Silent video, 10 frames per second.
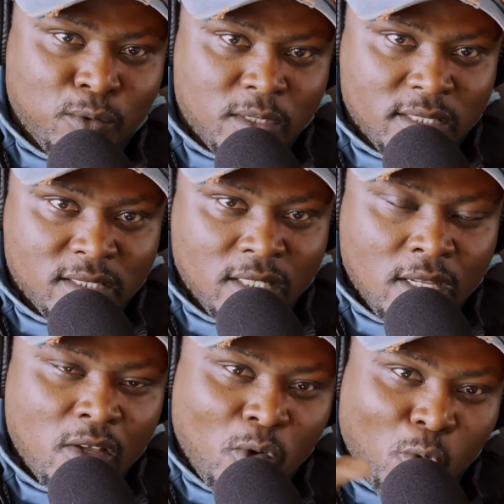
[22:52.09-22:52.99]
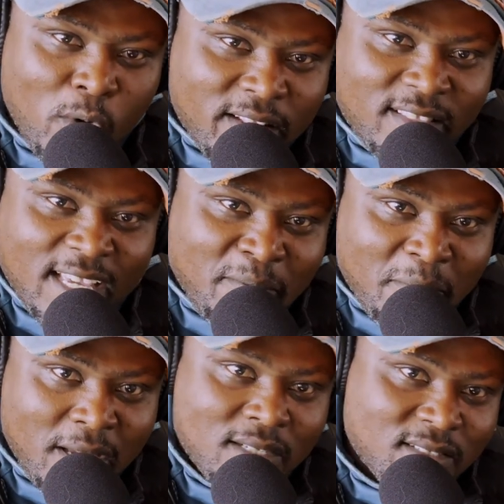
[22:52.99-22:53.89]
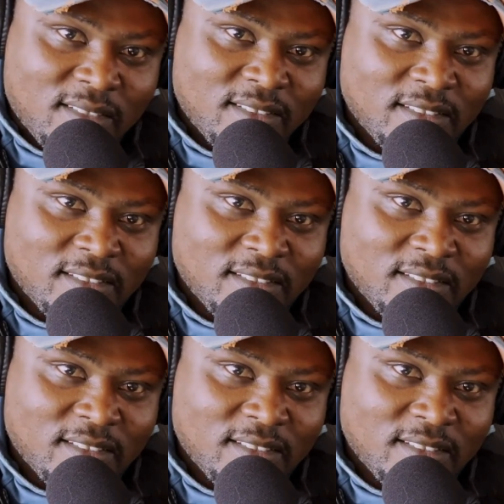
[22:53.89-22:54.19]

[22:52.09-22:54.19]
words when they matter.